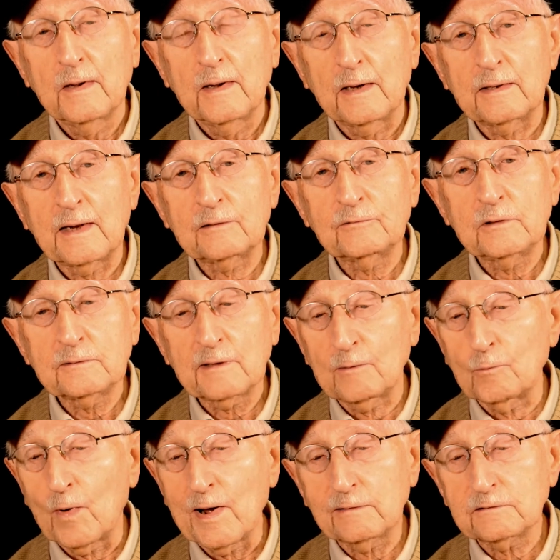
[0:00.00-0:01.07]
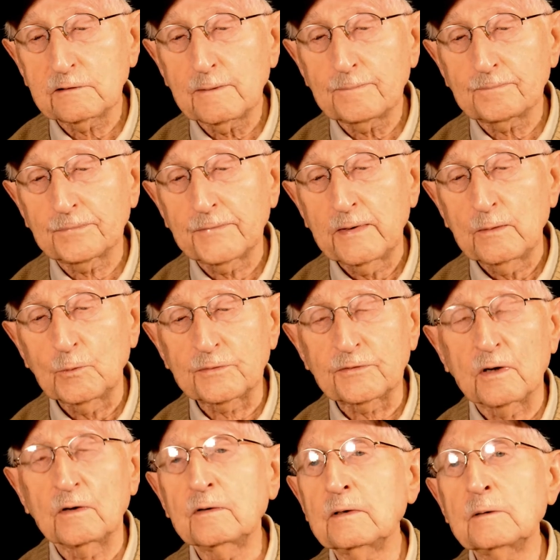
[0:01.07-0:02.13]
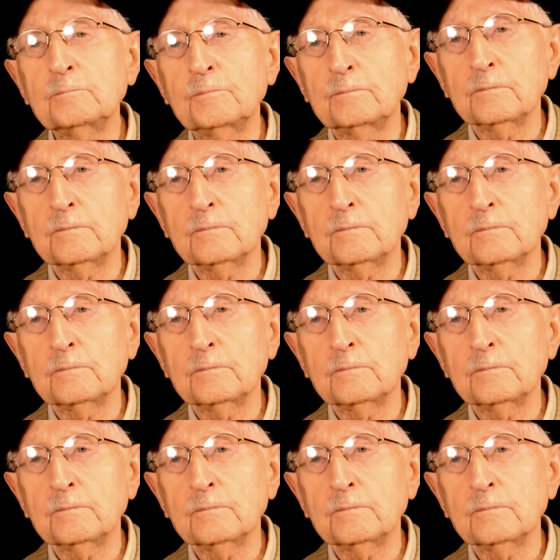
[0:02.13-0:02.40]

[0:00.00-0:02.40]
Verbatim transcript: and I think they wound up with 100,